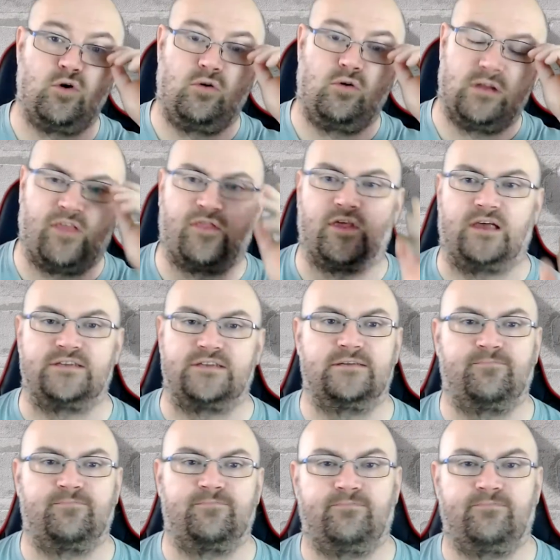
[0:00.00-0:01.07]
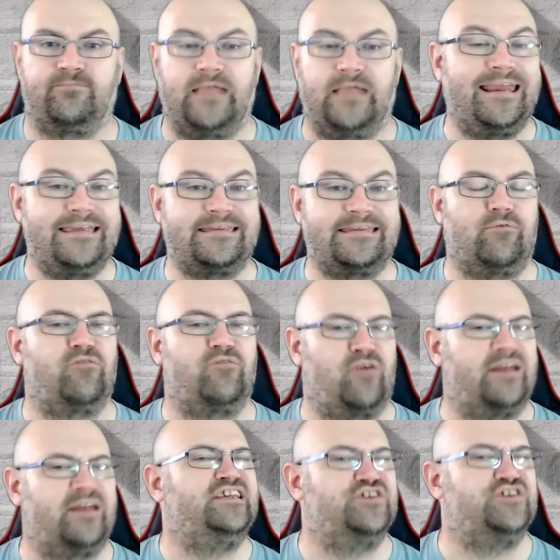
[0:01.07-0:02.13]
for calling it thus. It is, however,
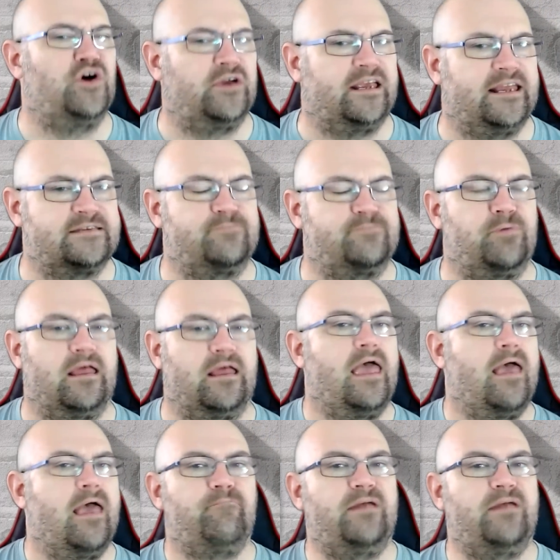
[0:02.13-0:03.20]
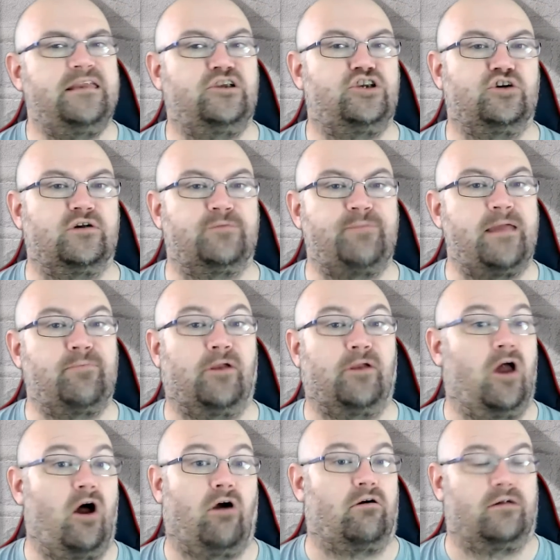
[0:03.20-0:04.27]
anti Zionist, but plenty of Jewish
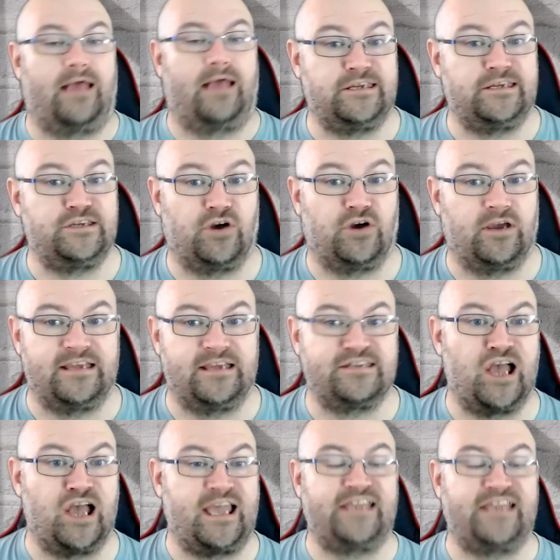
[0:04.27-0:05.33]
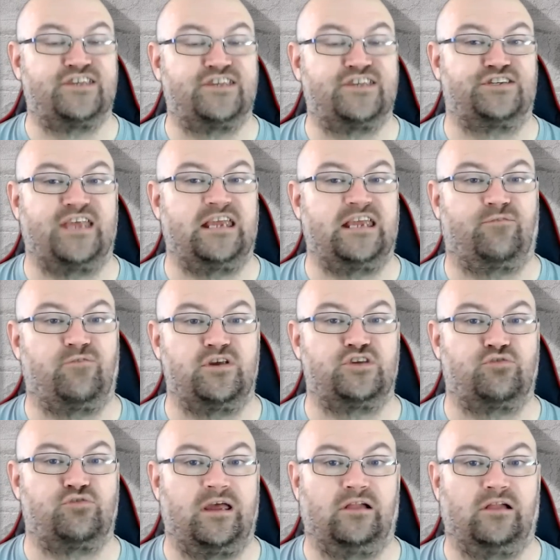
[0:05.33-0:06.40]
people are anti Zionist against the state of
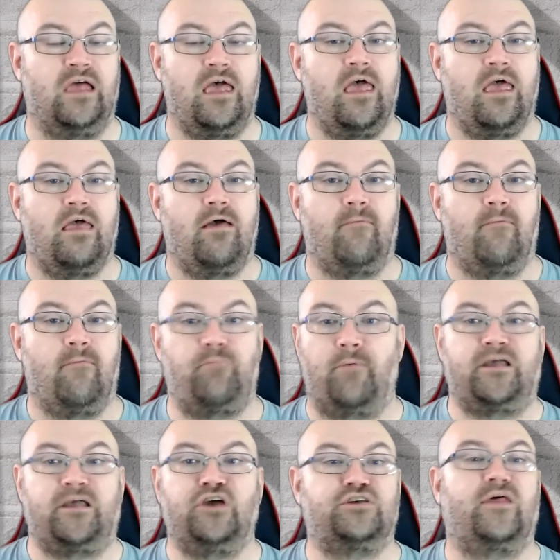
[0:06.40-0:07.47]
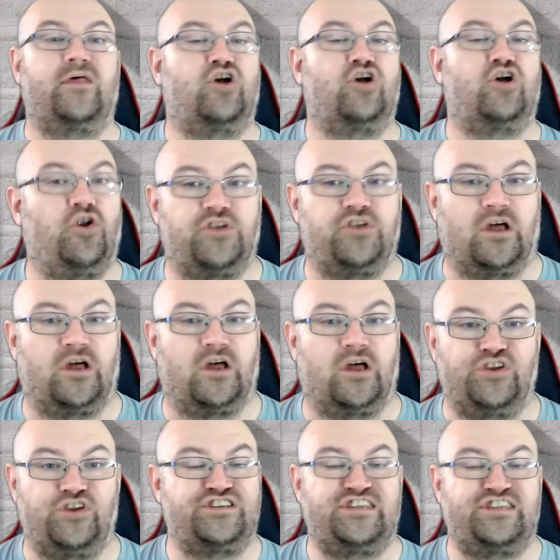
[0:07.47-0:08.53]
Israel, but because of their conduct,
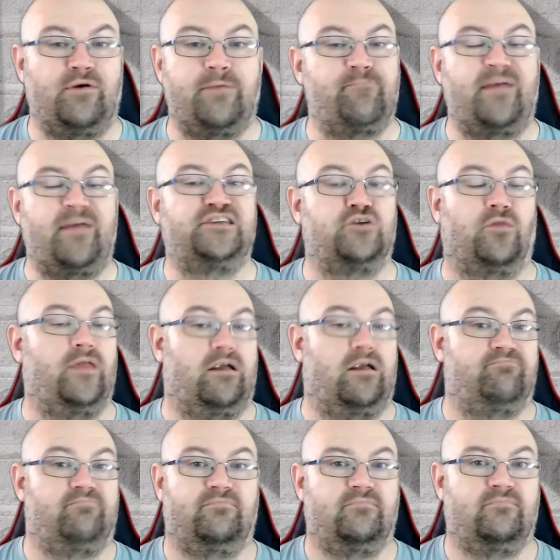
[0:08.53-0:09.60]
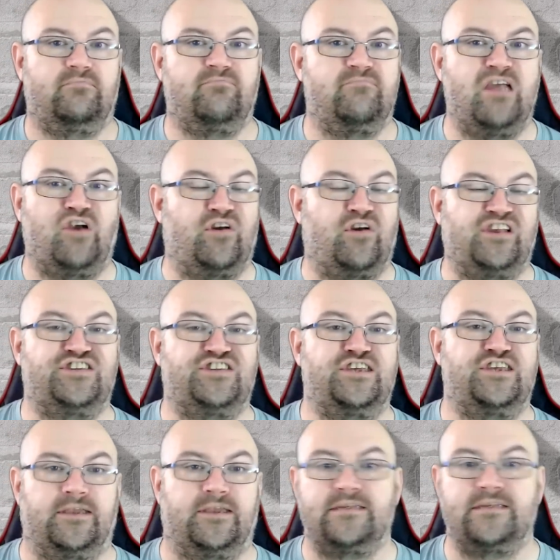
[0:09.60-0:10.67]
not necessarily based on their mere
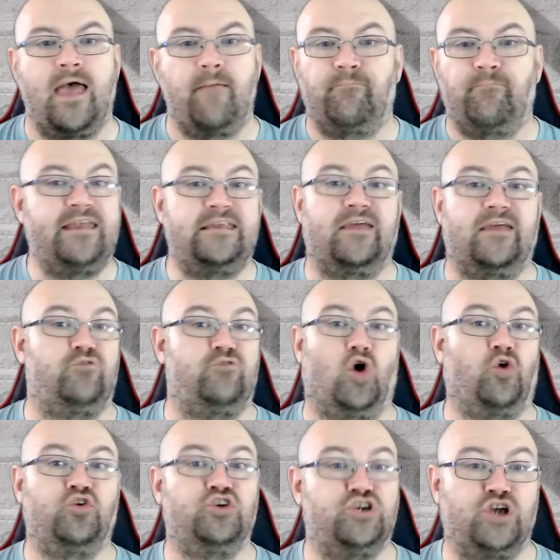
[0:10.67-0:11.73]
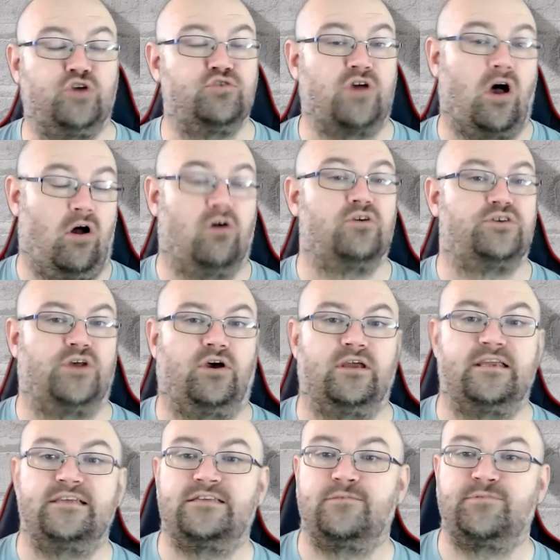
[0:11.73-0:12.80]
existence. Plenty of non Jews are
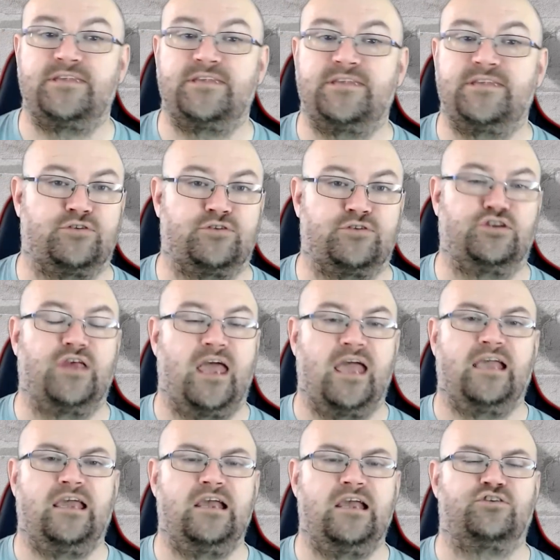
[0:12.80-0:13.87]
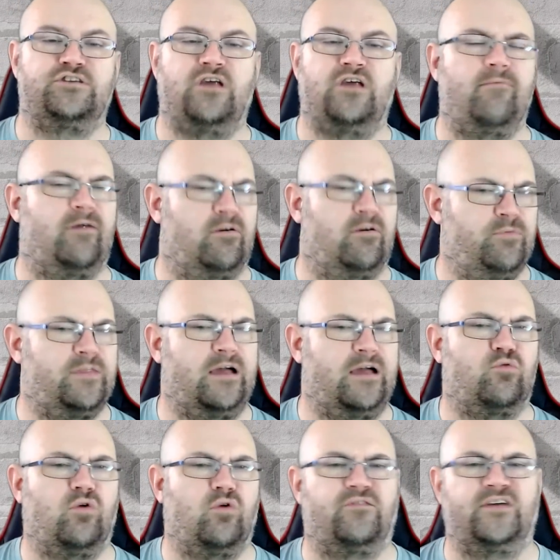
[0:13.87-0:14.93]
Zionists themselves, such as Keir Starmer,
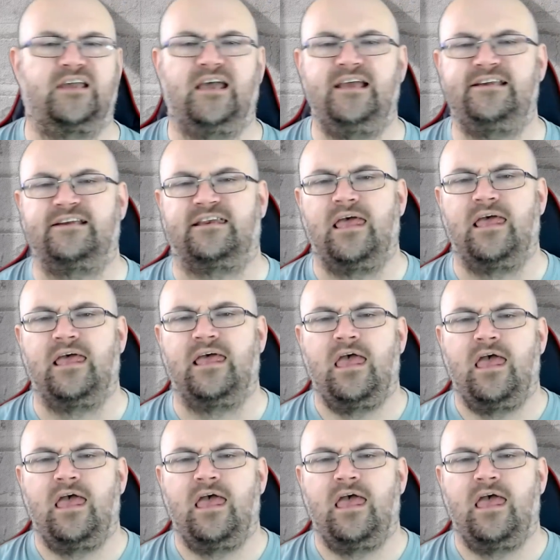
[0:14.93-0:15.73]
without qualification.